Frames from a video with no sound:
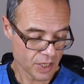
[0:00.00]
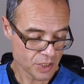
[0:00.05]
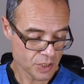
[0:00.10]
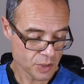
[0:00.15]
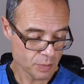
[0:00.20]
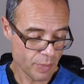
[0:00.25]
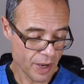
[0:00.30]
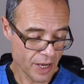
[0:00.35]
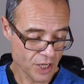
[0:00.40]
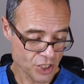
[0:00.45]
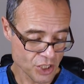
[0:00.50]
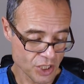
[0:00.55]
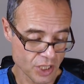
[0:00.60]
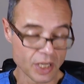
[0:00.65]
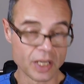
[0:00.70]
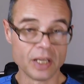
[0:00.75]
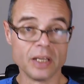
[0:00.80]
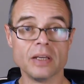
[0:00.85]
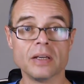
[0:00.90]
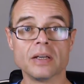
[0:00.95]

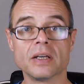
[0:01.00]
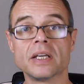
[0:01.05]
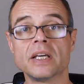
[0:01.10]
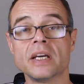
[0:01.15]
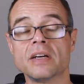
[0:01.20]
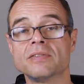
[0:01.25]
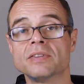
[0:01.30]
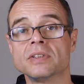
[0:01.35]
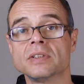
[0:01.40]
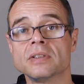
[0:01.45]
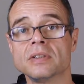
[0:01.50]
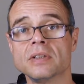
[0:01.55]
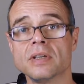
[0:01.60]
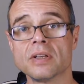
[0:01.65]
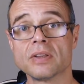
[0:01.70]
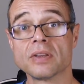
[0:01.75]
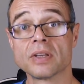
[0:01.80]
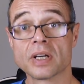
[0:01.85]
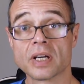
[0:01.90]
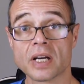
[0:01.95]
especially given
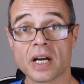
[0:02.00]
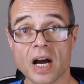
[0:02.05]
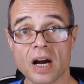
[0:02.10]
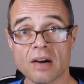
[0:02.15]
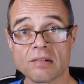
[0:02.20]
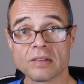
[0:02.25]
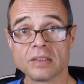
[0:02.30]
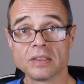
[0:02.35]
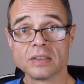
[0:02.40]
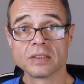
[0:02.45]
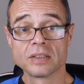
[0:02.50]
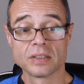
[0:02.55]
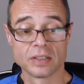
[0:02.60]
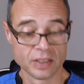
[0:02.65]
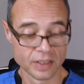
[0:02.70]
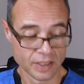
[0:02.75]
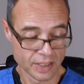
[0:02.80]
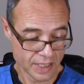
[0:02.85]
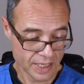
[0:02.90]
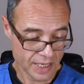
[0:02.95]
the current
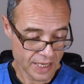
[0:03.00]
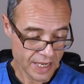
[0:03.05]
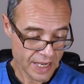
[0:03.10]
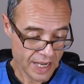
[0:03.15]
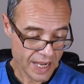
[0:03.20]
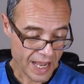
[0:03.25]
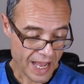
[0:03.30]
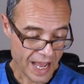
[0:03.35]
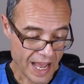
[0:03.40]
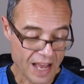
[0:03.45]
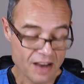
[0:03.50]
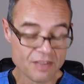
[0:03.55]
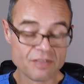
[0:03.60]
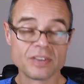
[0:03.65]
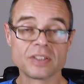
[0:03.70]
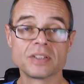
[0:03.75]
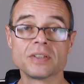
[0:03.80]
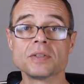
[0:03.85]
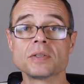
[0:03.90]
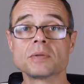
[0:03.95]

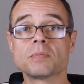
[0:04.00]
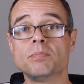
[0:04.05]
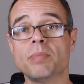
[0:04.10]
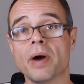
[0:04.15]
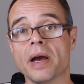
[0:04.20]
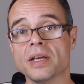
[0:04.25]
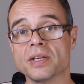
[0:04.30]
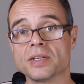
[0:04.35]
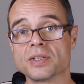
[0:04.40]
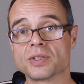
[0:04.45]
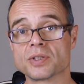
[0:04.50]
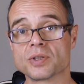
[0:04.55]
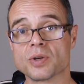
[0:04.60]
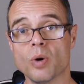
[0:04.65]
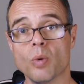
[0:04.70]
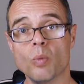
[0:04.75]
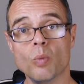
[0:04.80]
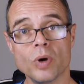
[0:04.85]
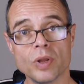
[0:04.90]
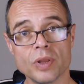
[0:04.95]
evidence
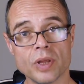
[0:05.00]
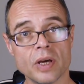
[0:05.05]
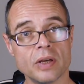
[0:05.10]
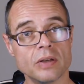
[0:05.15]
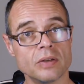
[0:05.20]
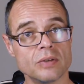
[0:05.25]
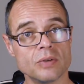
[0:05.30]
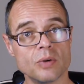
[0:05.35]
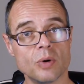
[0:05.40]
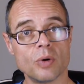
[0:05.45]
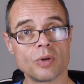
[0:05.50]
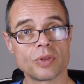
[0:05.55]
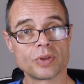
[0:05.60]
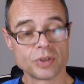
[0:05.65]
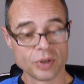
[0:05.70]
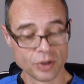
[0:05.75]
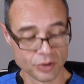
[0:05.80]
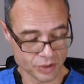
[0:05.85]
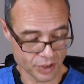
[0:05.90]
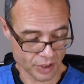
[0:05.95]
base within
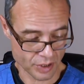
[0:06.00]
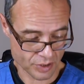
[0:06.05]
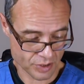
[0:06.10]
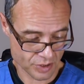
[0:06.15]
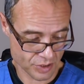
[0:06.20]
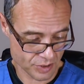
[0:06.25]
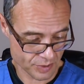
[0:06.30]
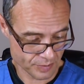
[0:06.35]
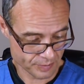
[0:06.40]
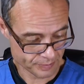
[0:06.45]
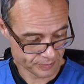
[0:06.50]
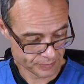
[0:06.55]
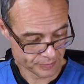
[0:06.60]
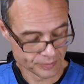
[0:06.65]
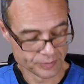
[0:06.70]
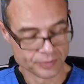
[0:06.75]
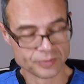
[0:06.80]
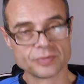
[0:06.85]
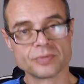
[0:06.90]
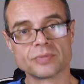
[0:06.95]
orthodontics.
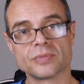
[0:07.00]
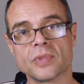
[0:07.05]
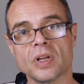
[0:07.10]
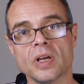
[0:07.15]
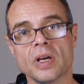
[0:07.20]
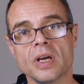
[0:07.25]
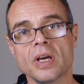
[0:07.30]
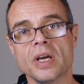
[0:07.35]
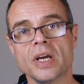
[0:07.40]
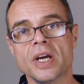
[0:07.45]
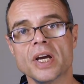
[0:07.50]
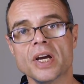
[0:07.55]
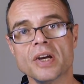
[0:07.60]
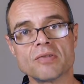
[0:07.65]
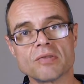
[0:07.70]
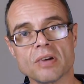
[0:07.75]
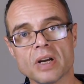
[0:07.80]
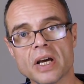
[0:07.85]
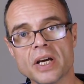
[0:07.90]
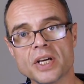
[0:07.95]

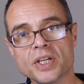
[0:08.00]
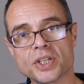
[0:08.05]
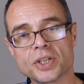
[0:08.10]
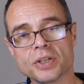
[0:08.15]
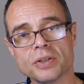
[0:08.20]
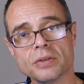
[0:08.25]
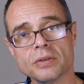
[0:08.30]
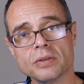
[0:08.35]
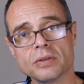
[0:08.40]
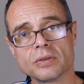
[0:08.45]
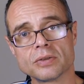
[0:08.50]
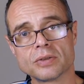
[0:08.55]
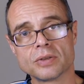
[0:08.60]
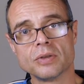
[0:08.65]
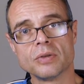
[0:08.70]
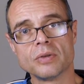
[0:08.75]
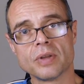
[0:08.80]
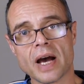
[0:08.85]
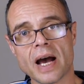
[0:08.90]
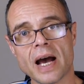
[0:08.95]
In relation
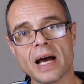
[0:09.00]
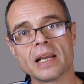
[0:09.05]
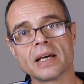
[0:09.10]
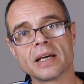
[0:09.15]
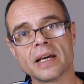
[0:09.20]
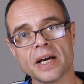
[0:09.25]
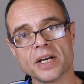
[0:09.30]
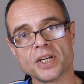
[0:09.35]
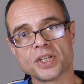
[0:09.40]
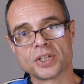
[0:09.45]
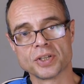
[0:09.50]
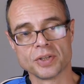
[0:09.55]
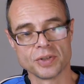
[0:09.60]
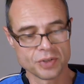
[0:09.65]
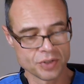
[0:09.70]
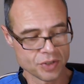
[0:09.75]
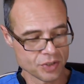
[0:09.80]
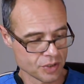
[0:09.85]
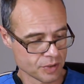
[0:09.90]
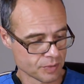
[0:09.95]
to the
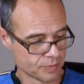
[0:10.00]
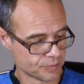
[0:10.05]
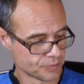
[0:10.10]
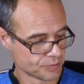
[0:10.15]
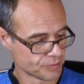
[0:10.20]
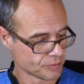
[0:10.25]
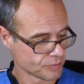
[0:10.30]
allegations,